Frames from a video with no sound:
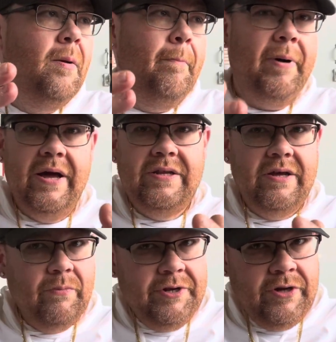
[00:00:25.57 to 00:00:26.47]

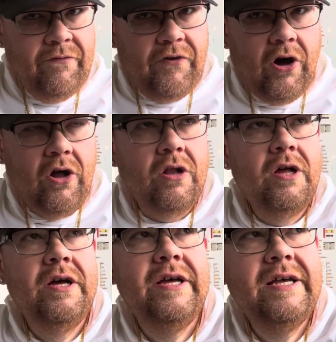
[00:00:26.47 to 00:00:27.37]
But we know fall,
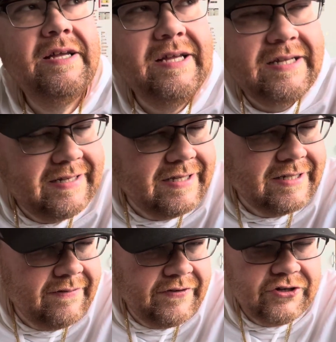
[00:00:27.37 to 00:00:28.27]
it
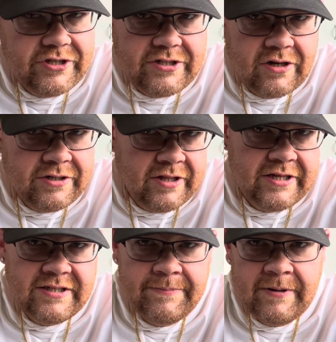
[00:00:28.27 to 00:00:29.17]
doesn't officially start till like
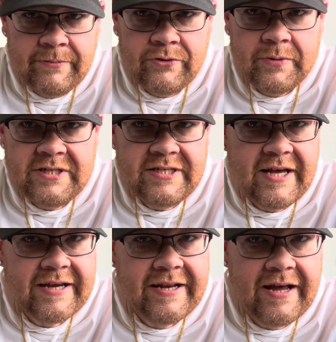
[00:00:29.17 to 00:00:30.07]
September
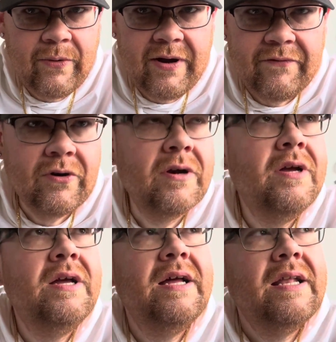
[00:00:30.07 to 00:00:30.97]
22nd. However,
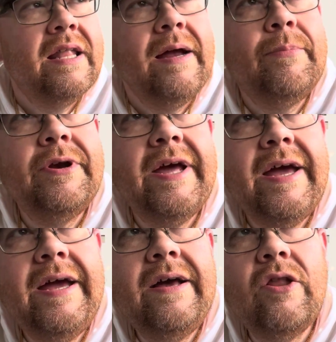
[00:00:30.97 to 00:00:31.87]
Labor
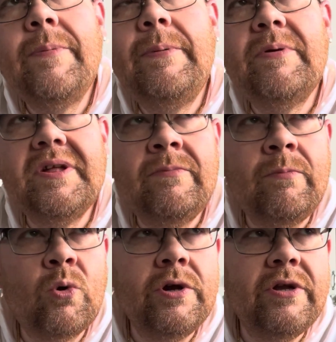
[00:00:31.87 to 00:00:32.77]
Day, a lot of people say
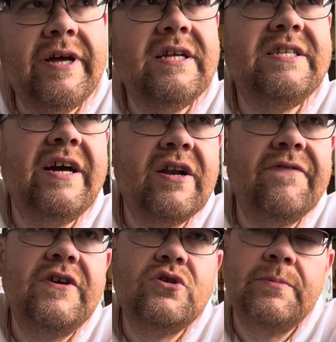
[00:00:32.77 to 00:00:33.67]
Memorial Day is the
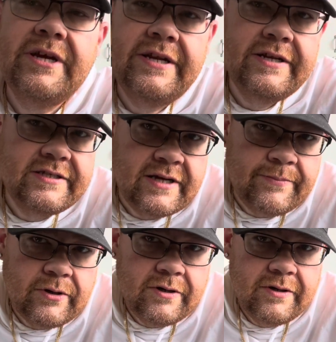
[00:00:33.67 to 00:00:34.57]
unofficial beginning of
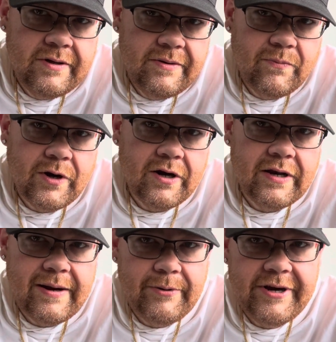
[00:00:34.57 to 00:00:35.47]
summer, where
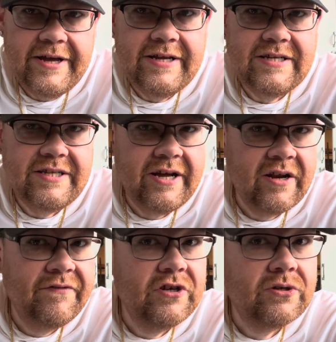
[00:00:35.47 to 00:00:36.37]
Labor Day is the
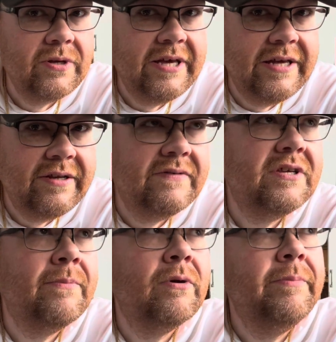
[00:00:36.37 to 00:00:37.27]
unofficial end of
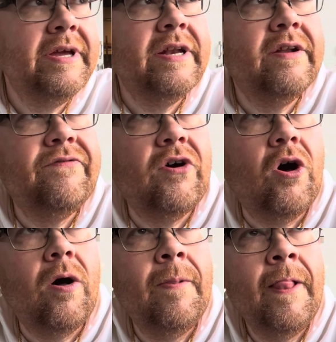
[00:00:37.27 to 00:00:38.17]
summer and beginning of
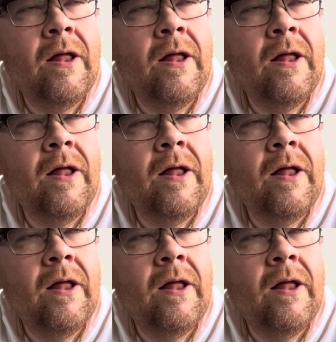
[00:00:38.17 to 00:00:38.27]
fall.